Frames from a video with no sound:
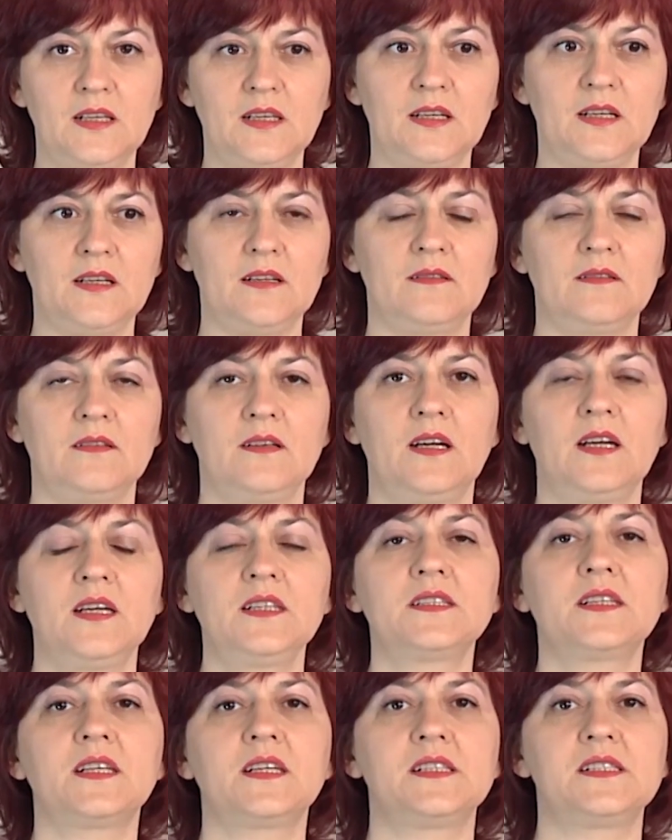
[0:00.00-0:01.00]
summer
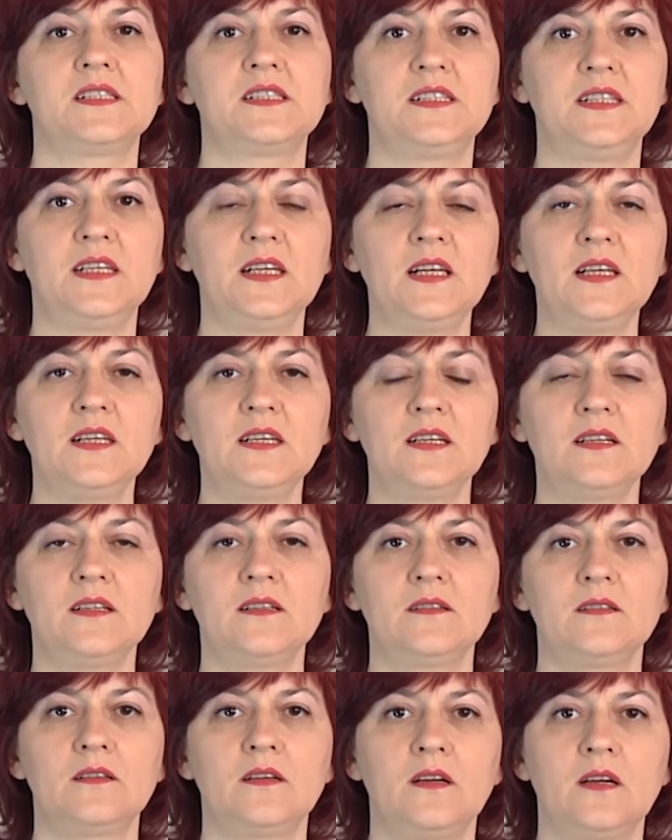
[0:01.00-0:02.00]

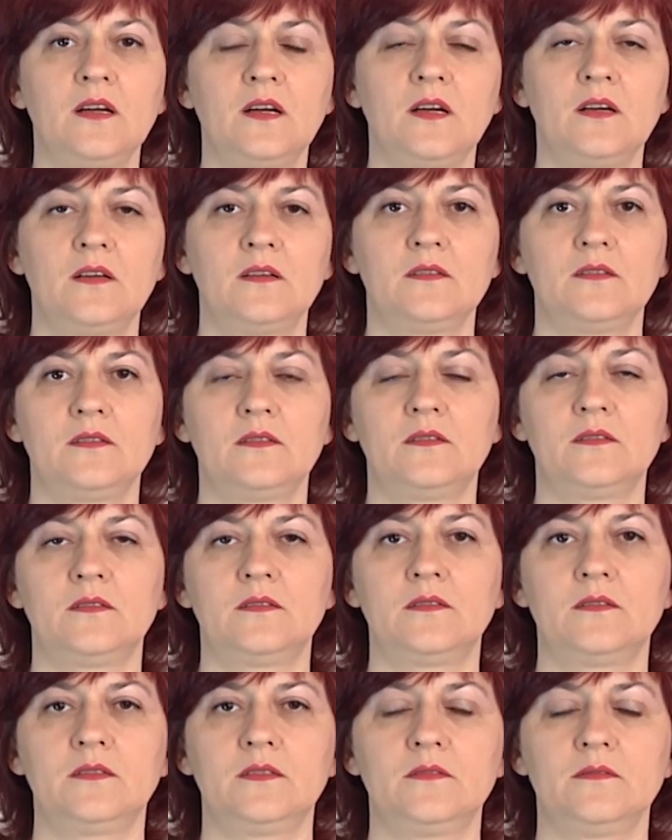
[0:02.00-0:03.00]
oversized blouse with
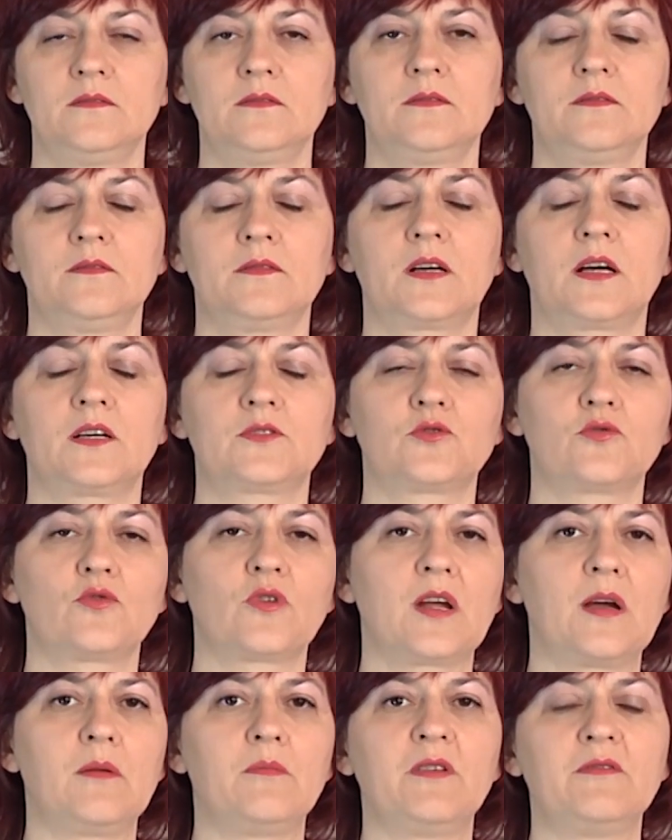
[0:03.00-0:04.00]
flowers.
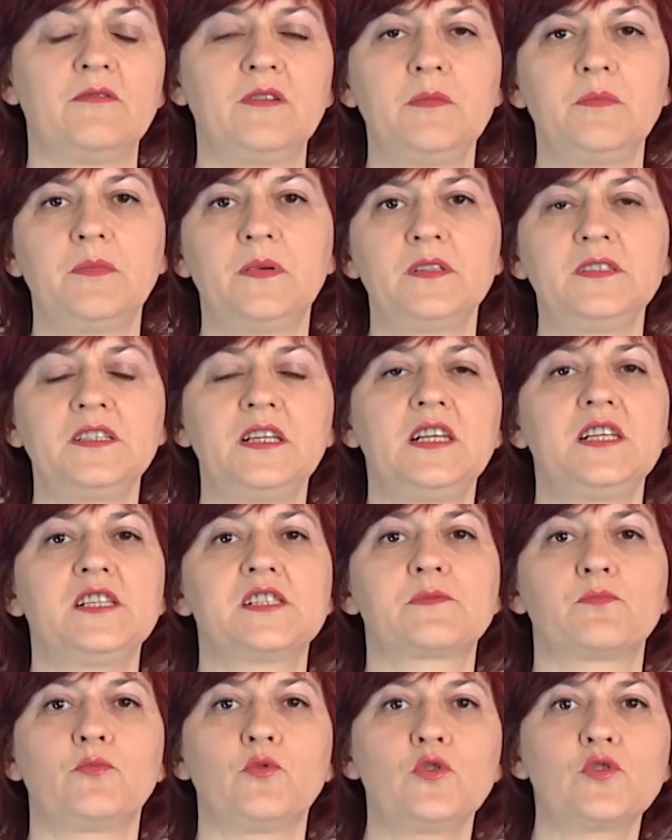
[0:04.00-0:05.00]
These lily
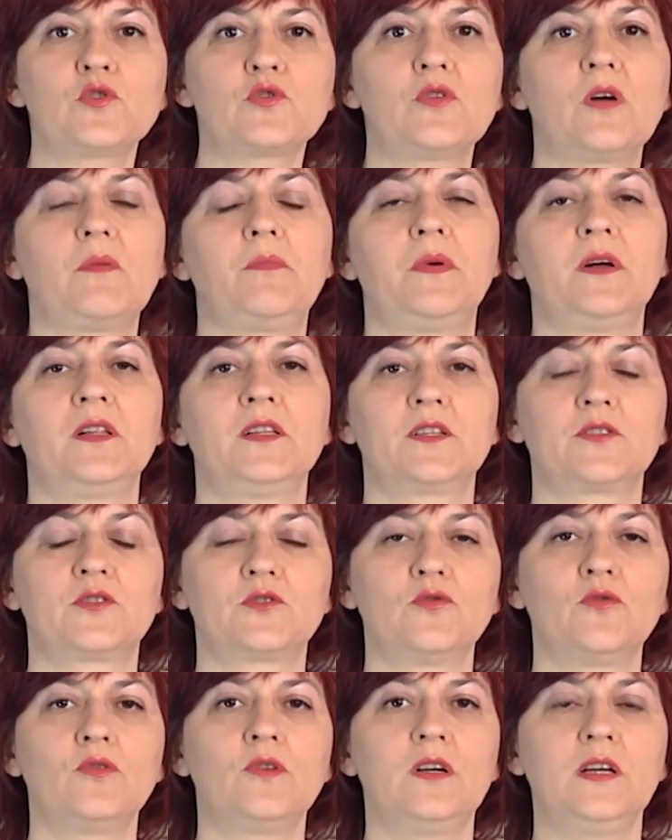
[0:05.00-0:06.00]
flowers made
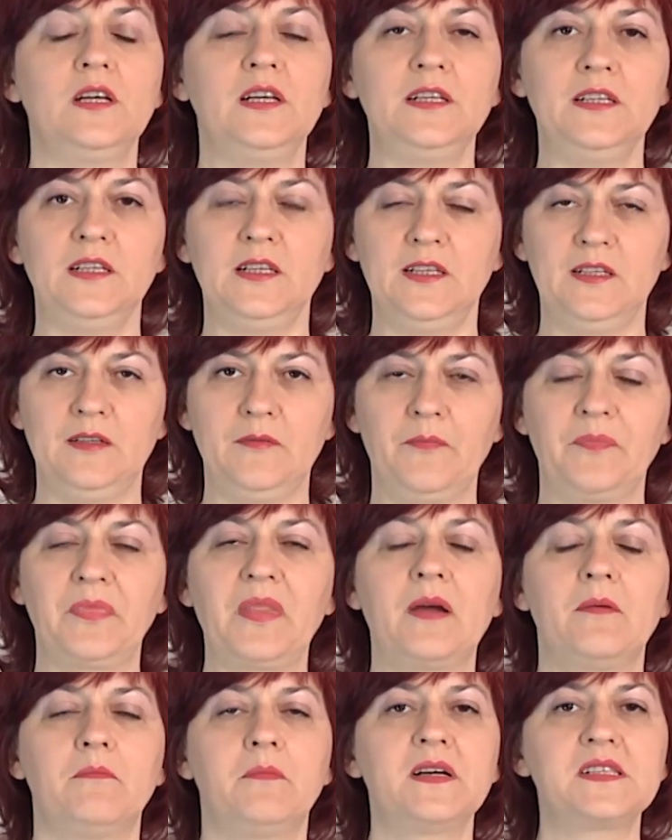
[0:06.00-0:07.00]
in Irish lace
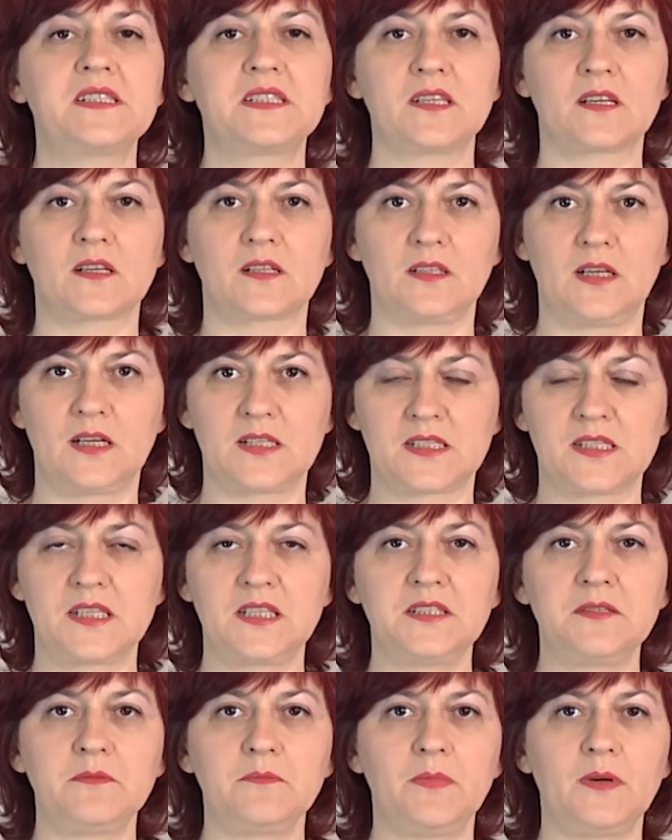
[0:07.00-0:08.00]
technique.
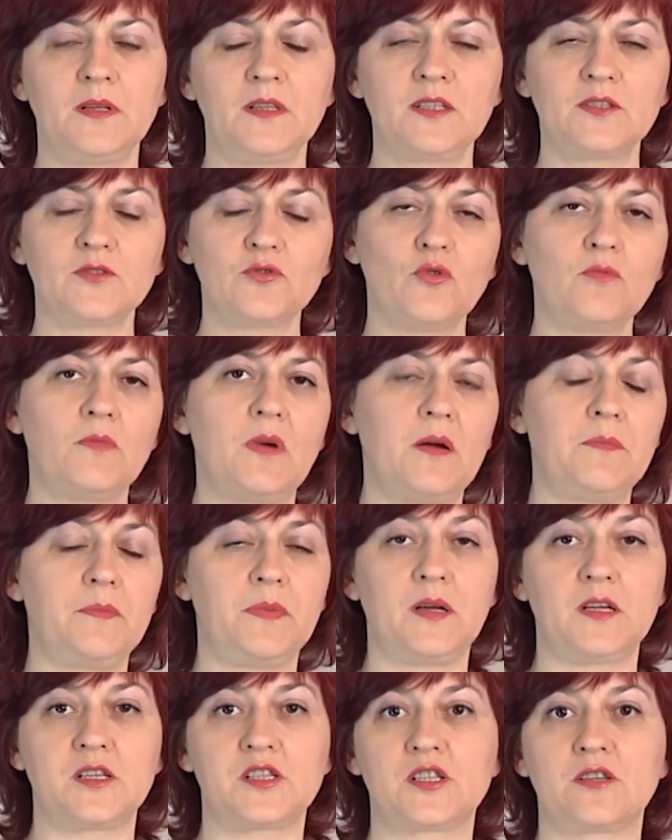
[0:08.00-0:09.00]
The
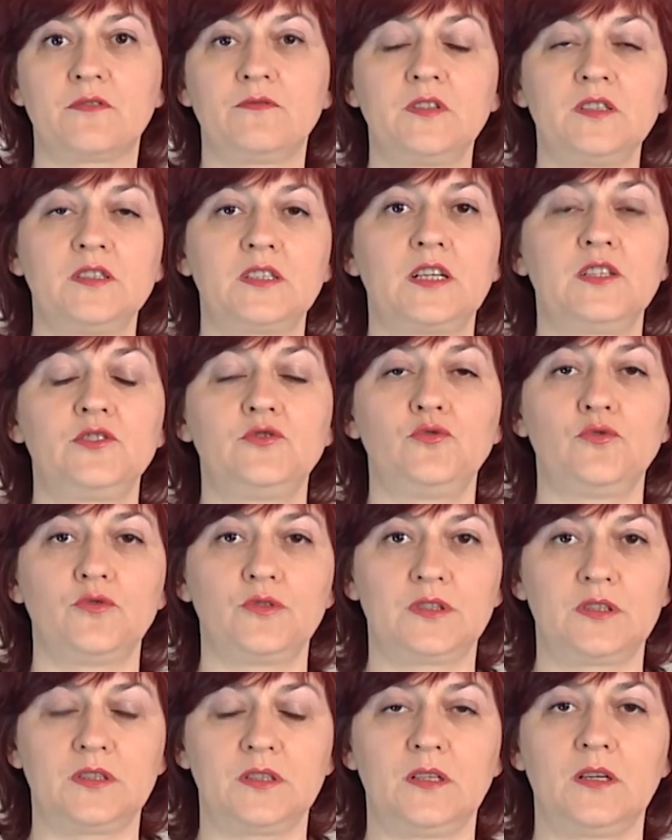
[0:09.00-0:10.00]
link how to
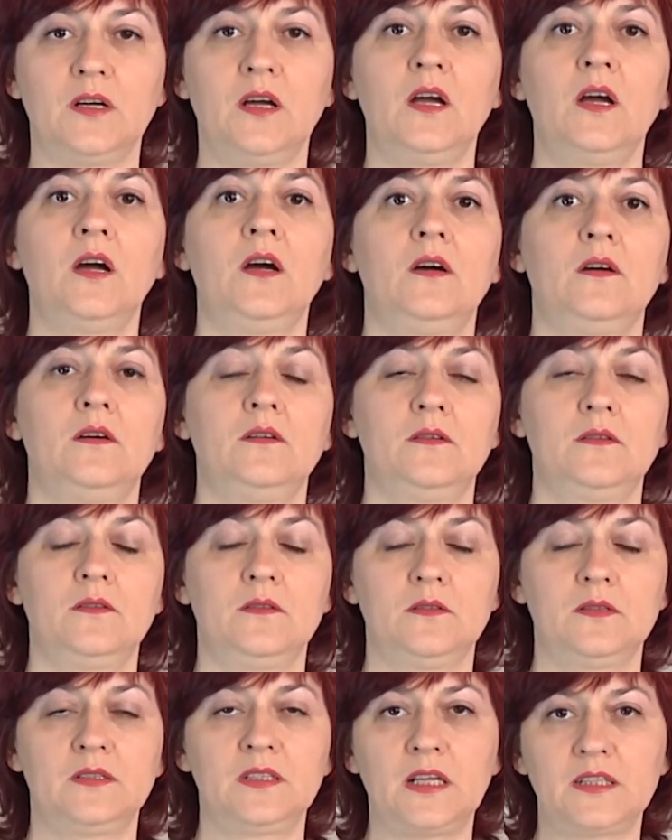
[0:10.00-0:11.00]
crochet such
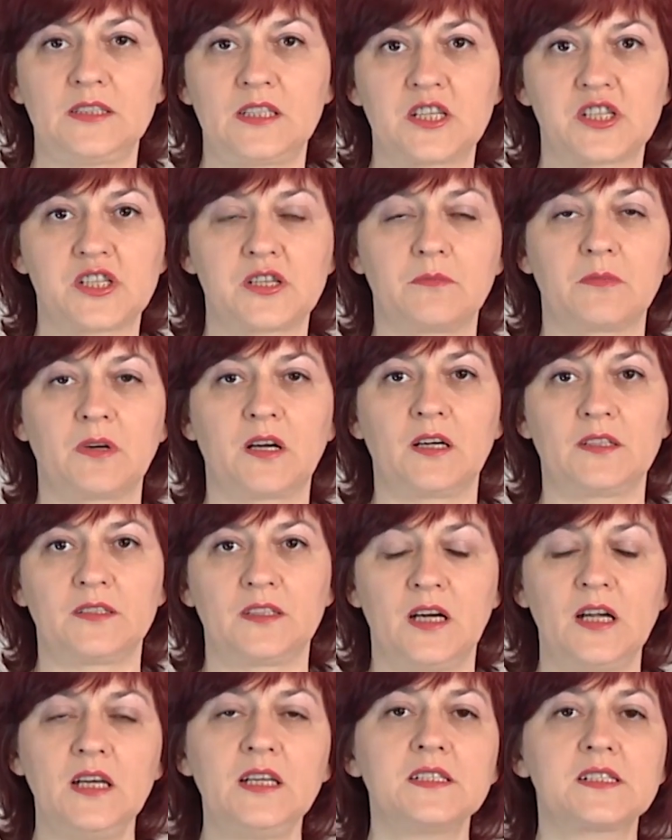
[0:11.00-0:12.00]
flowers can be
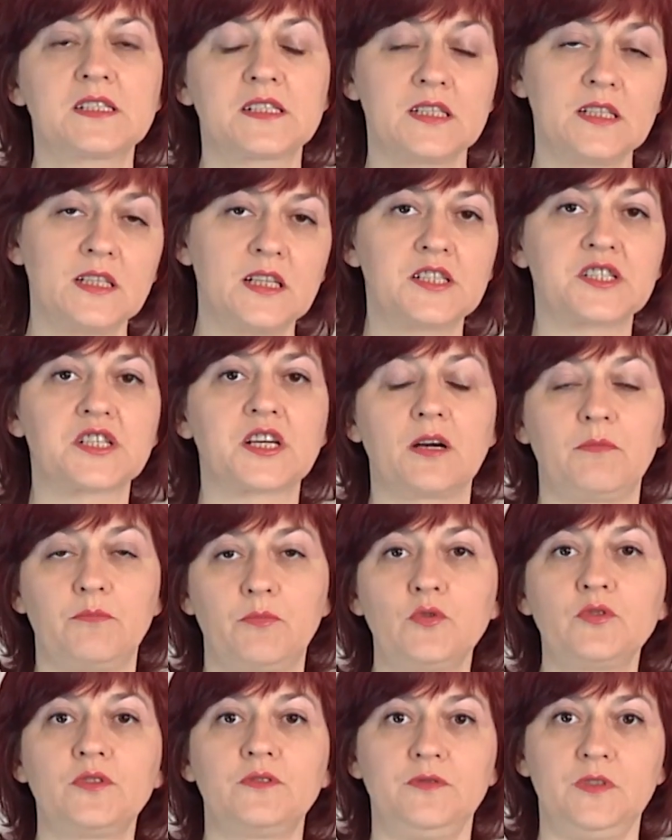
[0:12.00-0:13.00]
found in the
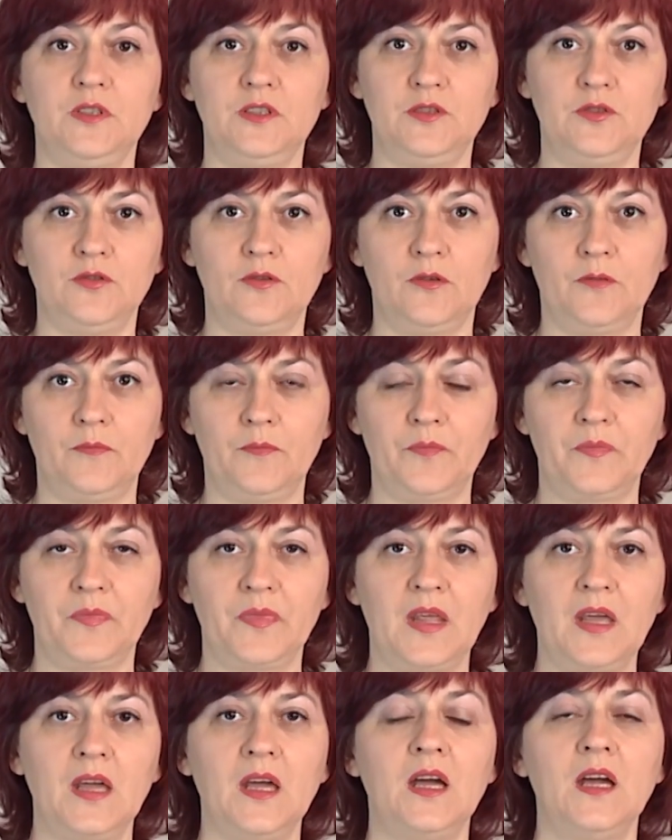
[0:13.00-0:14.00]
description below the
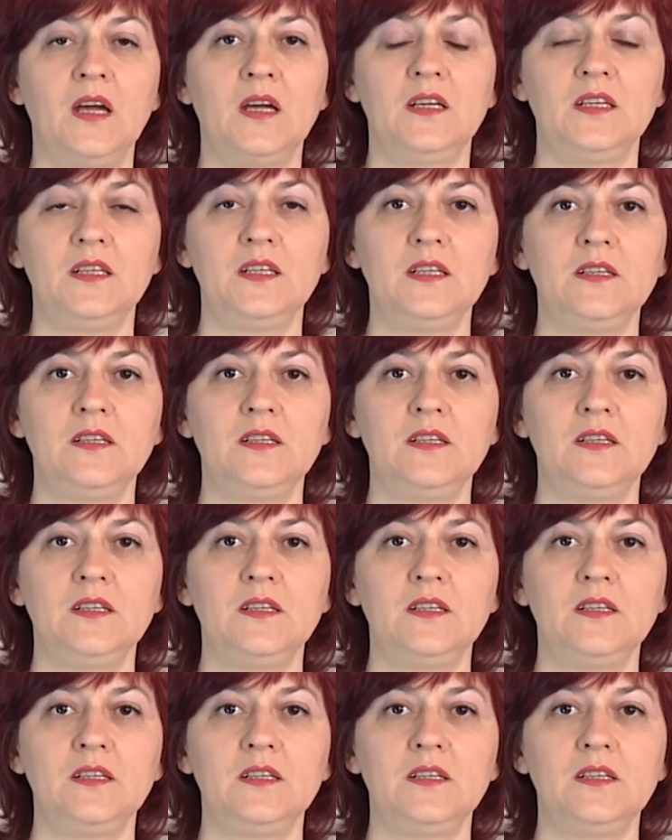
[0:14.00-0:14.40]
video.